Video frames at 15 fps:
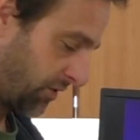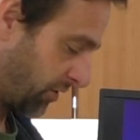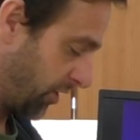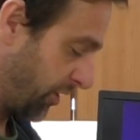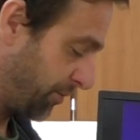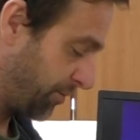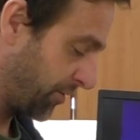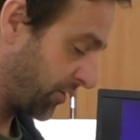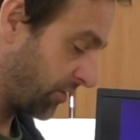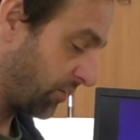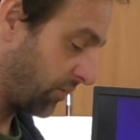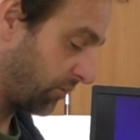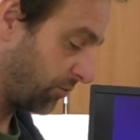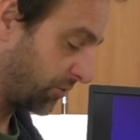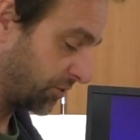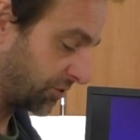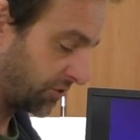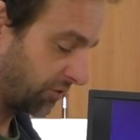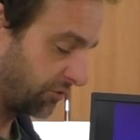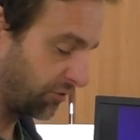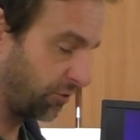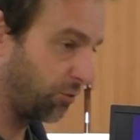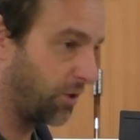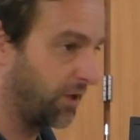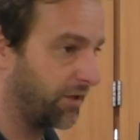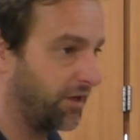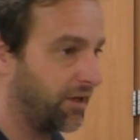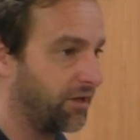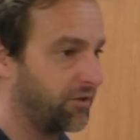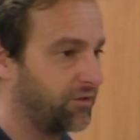Keep it going, we're just going to rewind
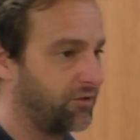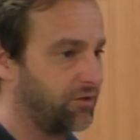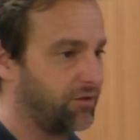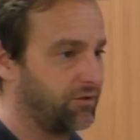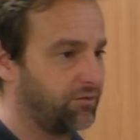that